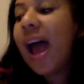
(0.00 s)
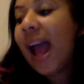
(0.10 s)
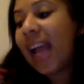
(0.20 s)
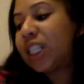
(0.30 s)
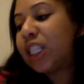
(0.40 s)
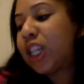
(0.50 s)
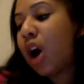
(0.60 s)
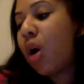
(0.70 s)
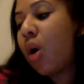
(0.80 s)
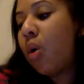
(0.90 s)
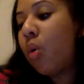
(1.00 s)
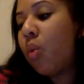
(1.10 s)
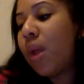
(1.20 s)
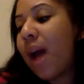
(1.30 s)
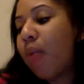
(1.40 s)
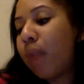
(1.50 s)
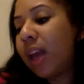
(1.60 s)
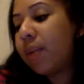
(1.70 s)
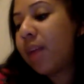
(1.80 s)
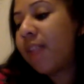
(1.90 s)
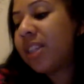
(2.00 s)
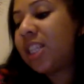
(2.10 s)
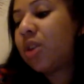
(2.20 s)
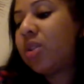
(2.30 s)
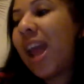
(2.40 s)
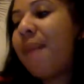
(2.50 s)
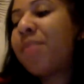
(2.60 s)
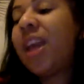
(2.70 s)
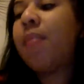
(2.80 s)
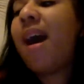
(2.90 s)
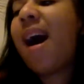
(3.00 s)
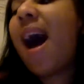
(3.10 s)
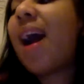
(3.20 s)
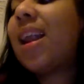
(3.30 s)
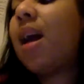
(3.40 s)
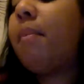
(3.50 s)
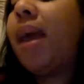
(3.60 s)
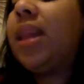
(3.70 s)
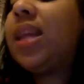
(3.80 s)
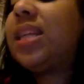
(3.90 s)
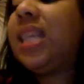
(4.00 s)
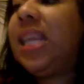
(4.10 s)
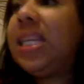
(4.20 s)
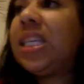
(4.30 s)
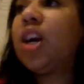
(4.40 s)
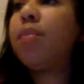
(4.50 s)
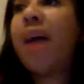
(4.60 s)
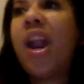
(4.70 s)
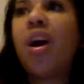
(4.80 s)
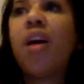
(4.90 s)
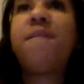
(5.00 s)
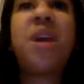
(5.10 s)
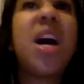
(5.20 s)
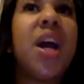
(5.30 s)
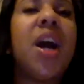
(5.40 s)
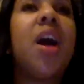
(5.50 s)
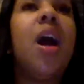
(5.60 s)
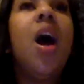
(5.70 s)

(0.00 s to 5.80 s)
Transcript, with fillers: and so when i wake up every single day i'm thinking about how can i make this easier better funner